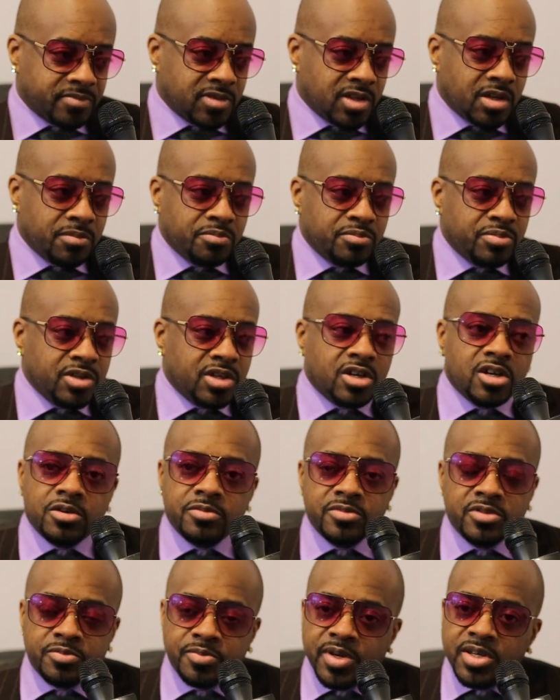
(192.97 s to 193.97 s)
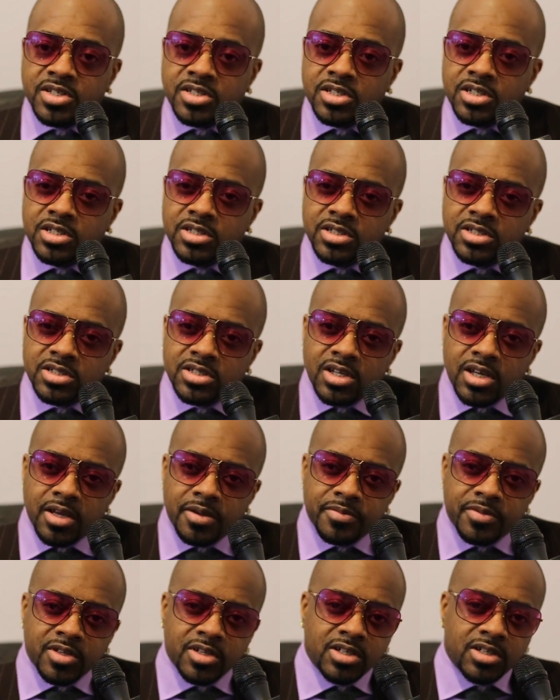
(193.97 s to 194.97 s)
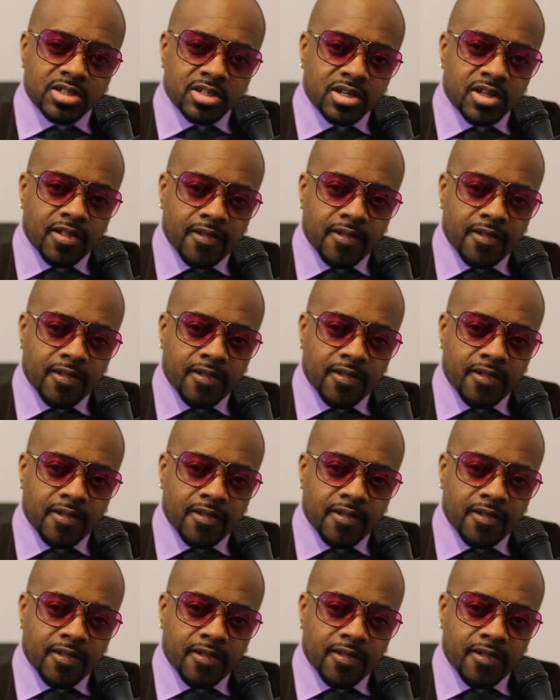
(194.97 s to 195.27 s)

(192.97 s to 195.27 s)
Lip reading: it becomes basically the same thing.